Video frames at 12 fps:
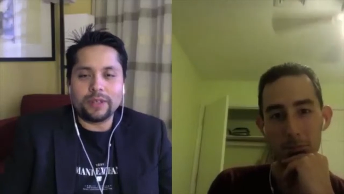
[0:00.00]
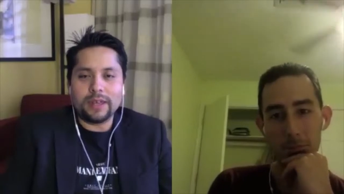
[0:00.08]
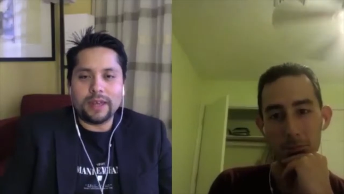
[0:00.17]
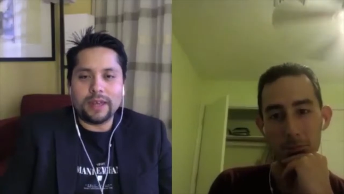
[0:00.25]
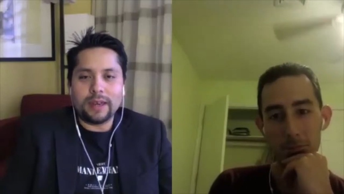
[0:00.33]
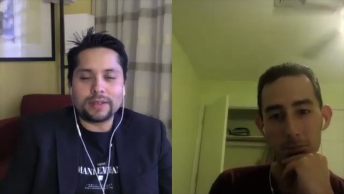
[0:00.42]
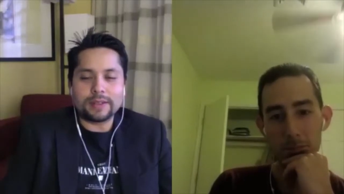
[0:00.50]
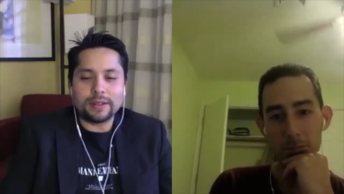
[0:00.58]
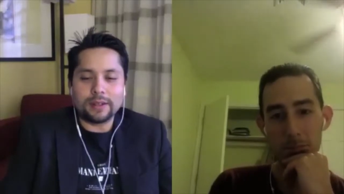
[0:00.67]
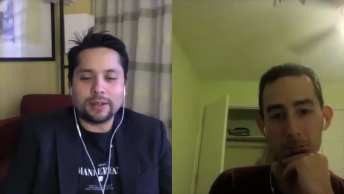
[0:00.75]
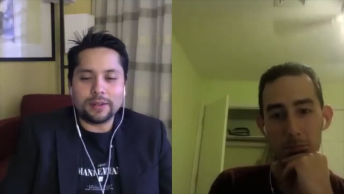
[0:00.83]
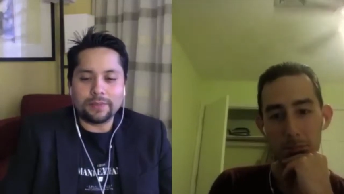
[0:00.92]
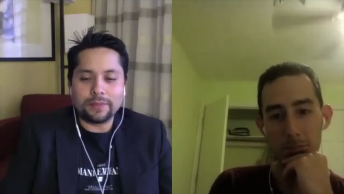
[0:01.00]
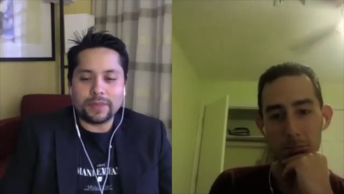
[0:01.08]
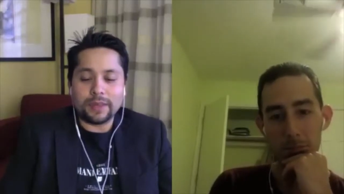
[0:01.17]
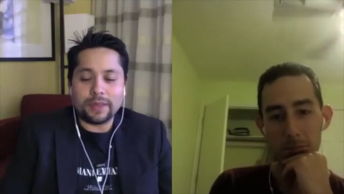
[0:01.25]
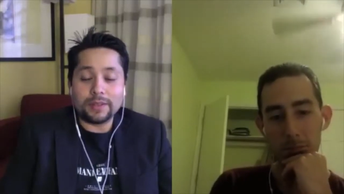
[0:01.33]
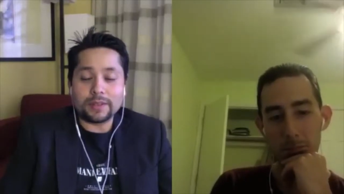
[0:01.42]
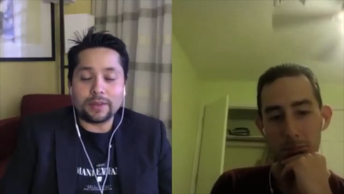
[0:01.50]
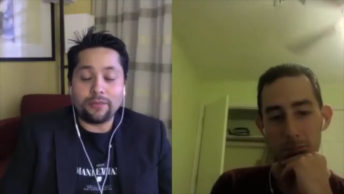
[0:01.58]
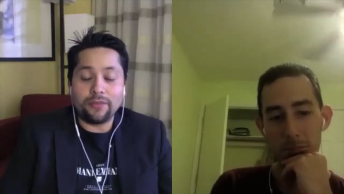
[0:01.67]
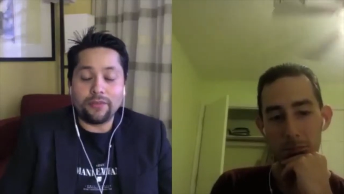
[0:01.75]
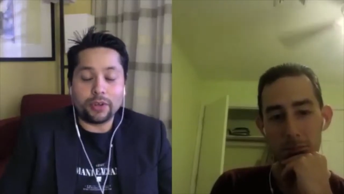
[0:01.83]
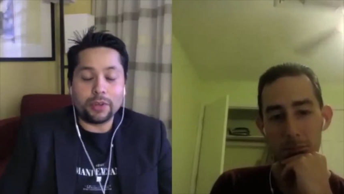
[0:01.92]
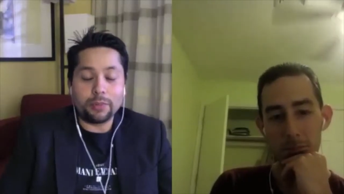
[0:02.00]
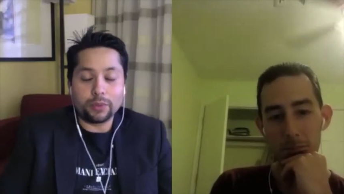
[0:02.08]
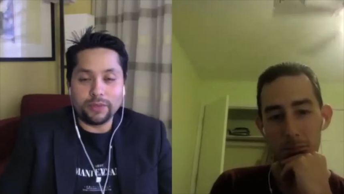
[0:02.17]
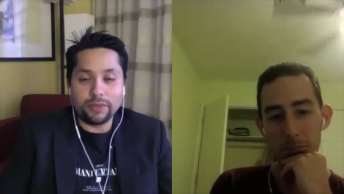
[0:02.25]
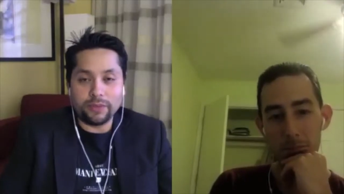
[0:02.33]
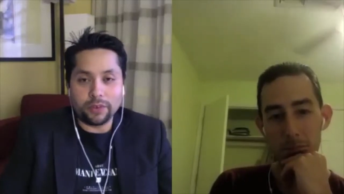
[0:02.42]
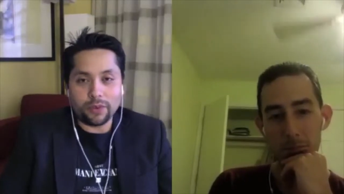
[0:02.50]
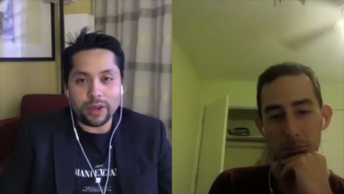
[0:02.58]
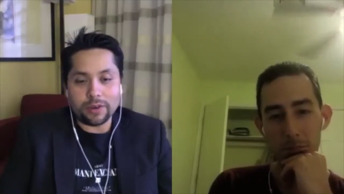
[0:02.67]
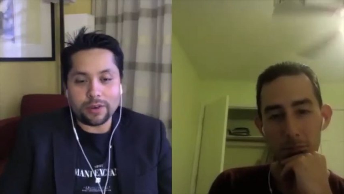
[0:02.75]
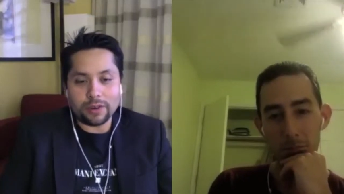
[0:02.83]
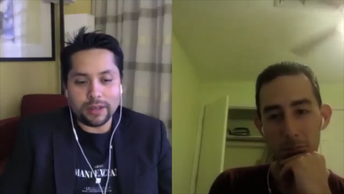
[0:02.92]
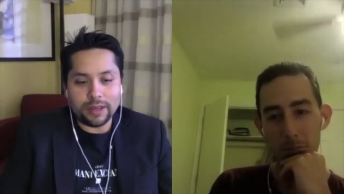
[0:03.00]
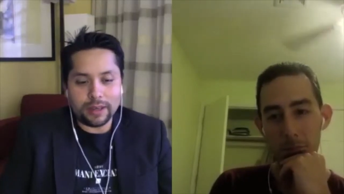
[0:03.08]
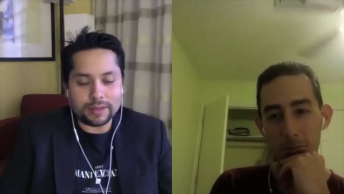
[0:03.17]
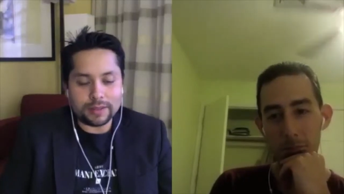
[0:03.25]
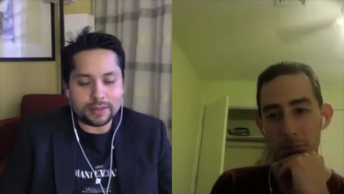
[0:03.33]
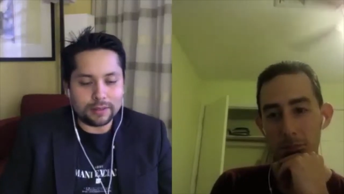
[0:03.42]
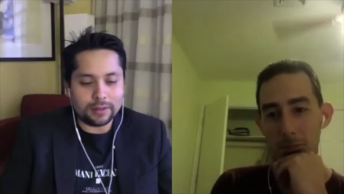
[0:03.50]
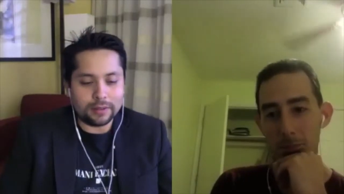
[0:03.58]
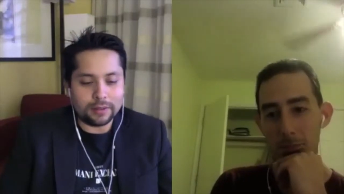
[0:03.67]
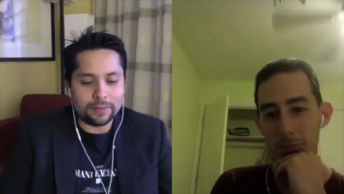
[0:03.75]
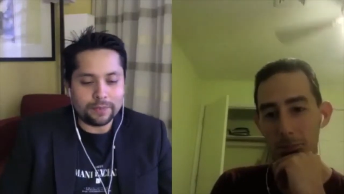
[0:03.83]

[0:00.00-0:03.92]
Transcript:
Speaker 1: He has, he's a very prolific writer, and he has... a